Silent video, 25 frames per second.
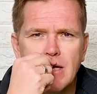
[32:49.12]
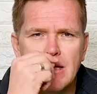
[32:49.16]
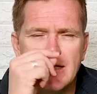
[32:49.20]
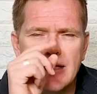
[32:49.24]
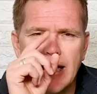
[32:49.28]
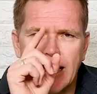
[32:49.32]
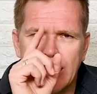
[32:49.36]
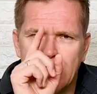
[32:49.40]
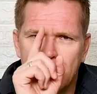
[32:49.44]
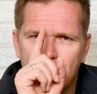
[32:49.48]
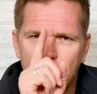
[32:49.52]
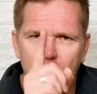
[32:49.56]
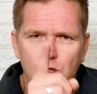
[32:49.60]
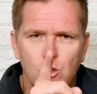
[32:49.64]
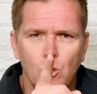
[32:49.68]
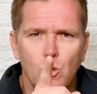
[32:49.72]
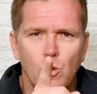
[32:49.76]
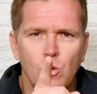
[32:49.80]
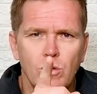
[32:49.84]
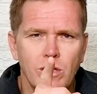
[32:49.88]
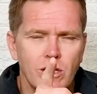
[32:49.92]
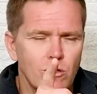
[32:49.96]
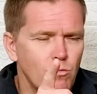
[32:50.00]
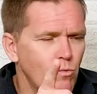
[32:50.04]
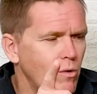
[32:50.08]
They
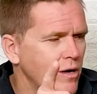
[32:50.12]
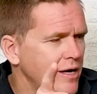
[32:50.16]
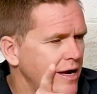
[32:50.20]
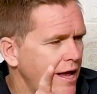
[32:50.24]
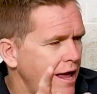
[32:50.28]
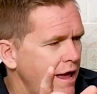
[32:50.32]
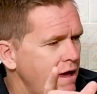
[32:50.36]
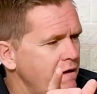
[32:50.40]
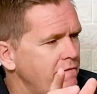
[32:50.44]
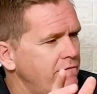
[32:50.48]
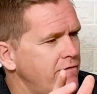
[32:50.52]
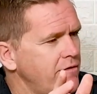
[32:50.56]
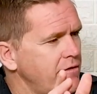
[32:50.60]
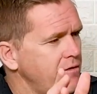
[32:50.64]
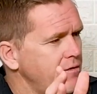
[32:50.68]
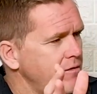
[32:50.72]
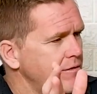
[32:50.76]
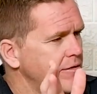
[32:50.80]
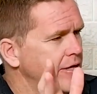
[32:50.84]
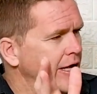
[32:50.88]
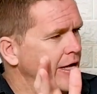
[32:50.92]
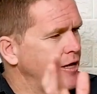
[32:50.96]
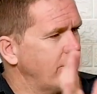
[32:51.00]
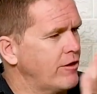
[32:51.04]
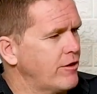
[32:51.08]
saw that whatever
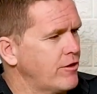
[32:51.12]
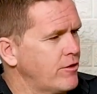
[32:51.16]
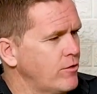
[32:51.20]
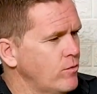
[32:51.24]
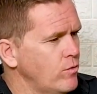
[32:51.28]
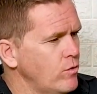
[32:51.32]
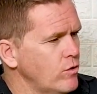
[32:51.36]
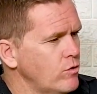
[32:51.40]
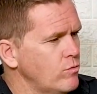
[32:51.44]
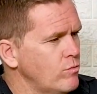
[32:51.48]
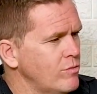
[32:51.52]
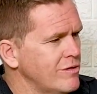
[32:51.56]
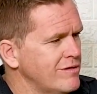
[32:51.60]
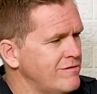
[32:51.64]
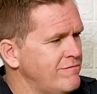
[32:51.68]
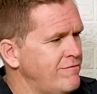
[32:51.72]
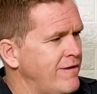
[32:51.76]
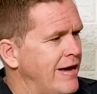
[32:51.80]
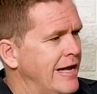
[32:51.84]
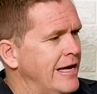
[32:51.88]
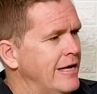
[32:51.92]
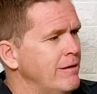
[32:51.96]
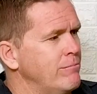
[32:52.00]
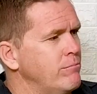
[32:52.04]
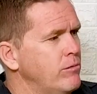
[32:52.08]
they thought was
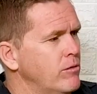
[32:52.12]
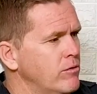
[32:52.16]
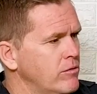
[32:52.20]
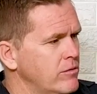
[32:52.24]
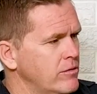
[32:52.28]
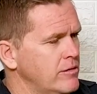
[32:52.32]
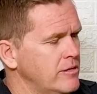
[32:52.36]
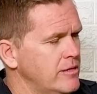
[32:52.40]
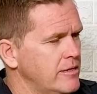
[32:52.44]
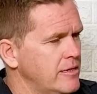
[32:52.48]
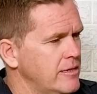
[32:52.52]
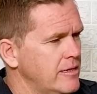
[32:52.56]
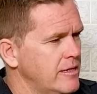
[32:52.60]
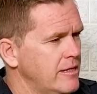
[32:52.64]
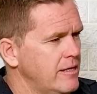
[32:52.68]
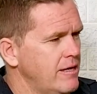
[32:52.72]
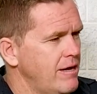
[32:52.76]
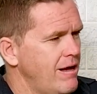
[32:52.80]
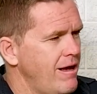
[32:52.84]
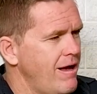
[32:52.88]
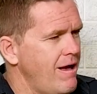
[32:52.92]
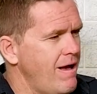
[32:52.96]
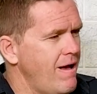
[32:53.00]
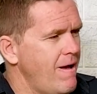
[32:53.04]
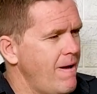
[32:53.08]
valuable,
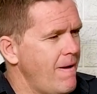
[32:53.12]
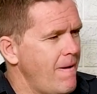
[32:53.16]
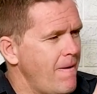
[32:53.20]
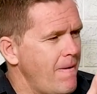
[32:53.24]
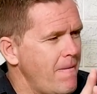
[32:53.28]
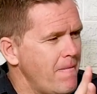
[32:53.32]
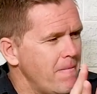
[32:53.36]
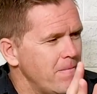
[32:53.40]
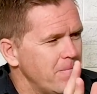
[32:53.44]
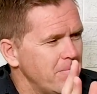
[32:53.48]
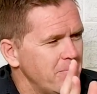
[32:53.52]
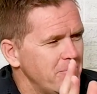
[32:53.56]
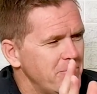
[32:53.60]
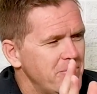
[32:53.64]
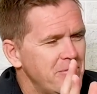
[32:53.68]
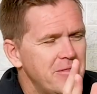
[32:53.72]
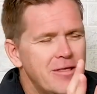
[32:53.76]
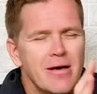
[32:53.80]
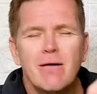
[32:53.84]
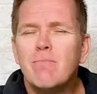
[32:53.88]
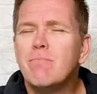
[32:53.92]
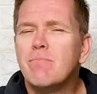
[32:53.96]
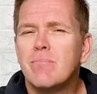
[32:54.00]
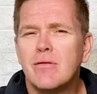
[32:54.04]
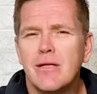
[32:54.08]

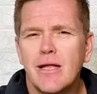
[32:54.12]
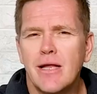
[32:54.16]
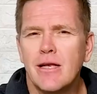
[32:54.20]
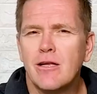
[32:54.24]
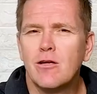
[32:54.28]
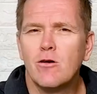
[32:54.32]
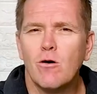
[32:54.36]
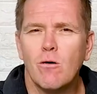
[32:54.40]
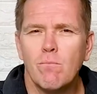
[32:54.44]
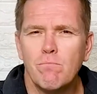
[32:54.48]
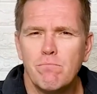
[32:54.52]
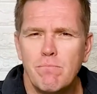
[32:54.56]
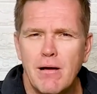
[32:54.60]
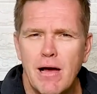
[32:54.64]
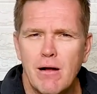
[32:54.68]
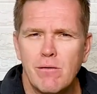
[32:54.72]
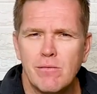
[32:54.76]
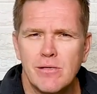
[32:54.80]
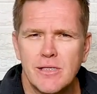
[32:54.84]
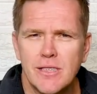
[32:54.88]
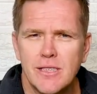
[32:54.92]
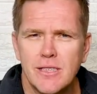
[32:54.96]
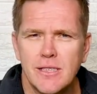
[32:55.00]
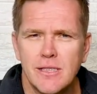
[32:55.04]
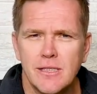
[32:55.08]
then in
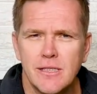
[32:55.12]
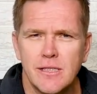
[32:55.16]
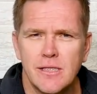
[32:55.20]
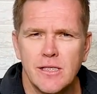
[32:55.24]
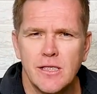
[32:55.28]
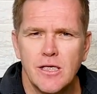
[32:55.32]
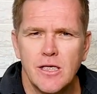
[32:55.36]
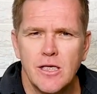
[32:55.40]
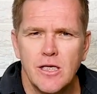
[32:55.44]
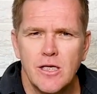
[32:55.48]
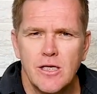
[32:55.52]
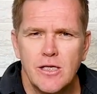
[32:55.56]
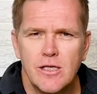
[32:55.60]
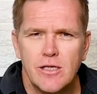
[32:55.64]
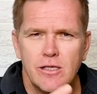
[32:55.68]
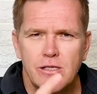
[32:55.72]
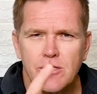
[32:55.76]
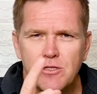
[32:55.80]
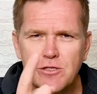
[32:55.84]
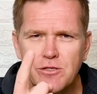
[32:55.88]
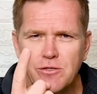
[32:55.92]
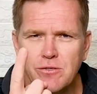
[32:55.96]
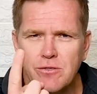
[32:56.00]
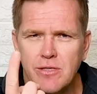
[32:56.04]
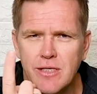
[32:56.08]
comparison
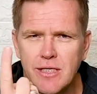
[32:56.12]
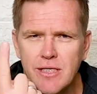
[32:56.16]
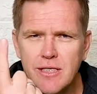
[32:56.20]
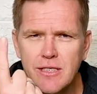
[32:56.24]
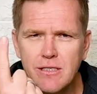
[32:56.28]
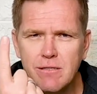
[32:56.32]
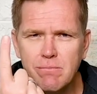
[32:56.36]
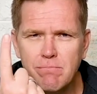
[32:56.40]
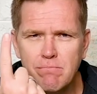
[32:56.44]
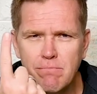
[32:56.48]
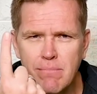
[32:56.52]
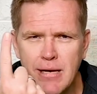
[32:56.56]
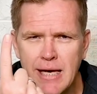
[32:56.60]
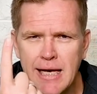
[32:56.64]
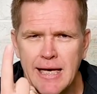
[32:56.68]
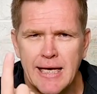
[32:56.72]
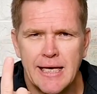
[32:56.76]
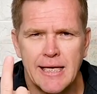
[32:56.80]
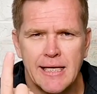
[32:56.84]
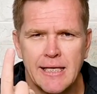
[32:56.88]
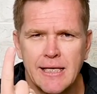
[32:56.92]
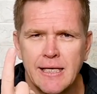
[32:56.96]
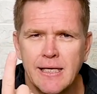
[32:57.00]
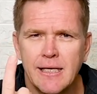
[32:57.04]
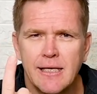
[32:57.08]
to this
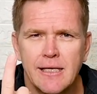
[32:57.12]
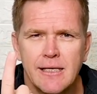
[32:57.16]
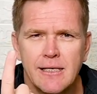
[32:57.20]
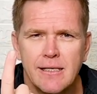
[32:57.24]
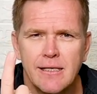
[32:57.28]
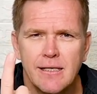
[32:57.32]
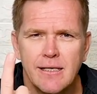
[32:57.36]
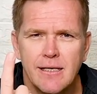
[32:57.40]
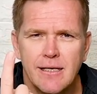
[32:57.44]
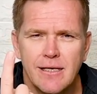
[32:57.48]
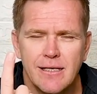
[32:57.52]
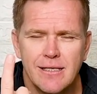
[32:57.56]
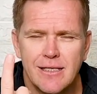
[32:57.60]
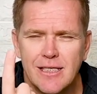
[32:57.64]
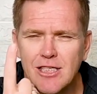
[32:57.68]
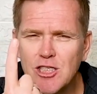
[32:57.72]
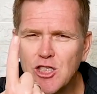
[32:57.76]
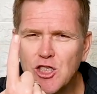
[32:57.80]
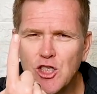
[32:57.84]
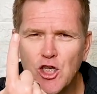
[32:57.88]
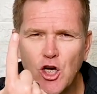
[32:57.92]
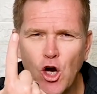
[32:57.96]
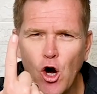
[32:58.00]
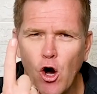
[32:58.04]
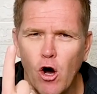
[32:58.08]
man, this
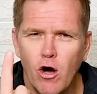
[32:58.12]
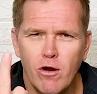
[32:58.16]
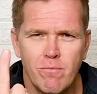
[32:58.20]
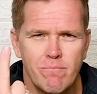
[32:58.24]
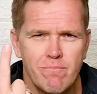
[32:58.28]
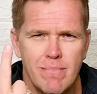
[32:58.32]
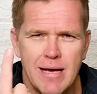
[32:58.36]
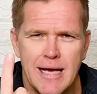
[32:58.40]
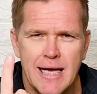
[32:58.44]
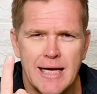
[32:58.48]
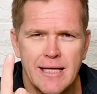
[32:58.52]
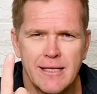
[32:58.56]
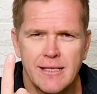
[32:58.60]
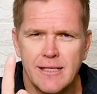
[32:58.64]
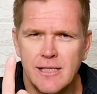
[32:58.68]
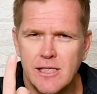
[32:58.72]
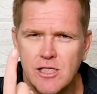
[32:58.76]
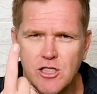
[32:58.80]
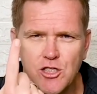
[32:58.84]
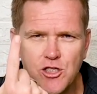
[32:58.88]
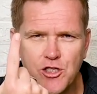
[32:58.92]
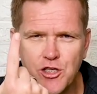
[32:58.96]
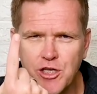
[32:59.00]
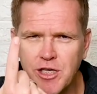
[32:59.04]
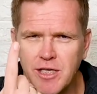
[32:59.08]
God man,
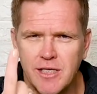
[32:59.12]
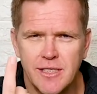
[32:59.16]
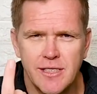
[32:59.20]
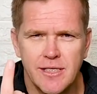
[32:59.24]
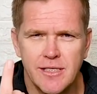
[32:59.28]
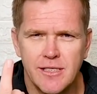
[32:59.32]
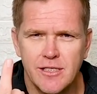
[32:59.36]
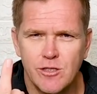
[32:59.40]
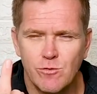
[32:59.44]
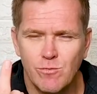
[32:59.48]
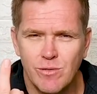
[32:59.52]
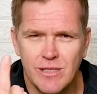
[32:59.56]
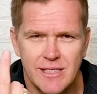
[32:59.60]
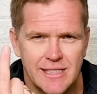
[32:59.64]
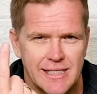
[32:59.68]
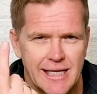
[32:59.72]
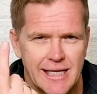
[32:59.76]
this Jesus who was